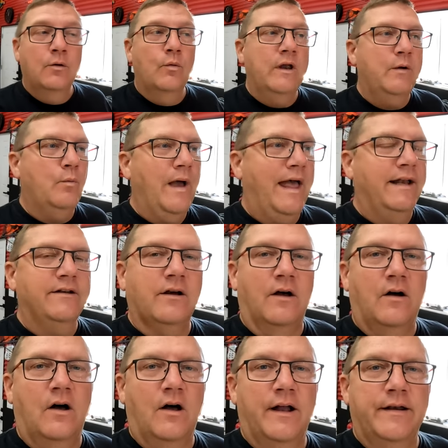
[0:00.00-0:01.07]
We went
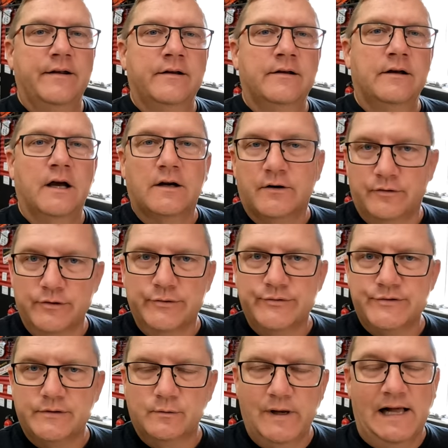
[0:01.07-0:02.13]
on a
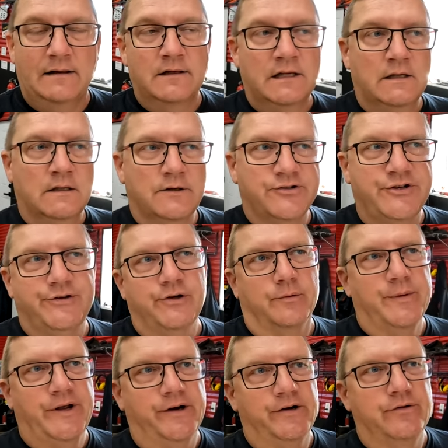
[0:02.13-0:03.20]
cruise. Well, she took
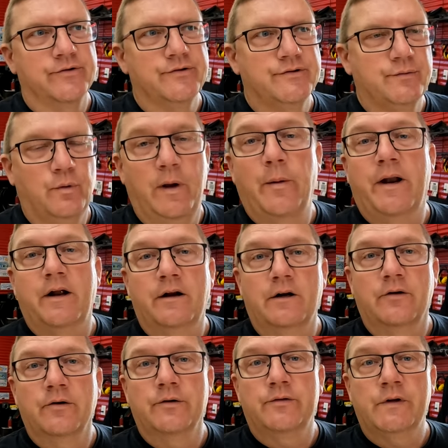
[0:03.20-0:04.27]
me on a cruise. We went on a
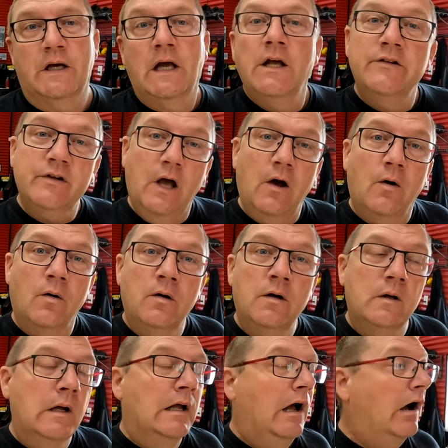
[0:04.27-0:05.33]
cruise. So,
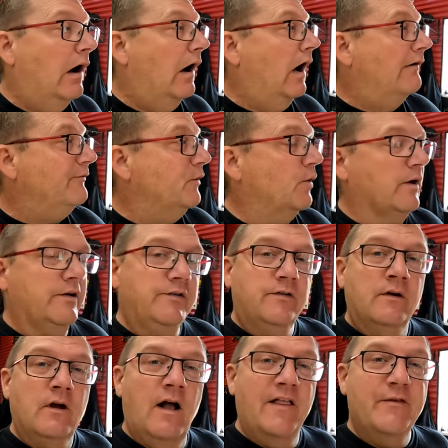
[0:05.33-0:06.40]
of course,
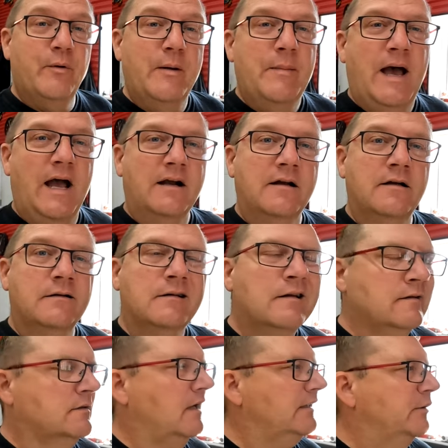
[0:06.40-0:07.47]
on the way back,
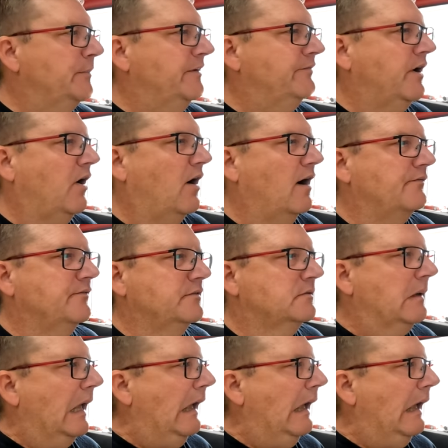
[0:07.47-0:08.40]
got a little bit of a cough.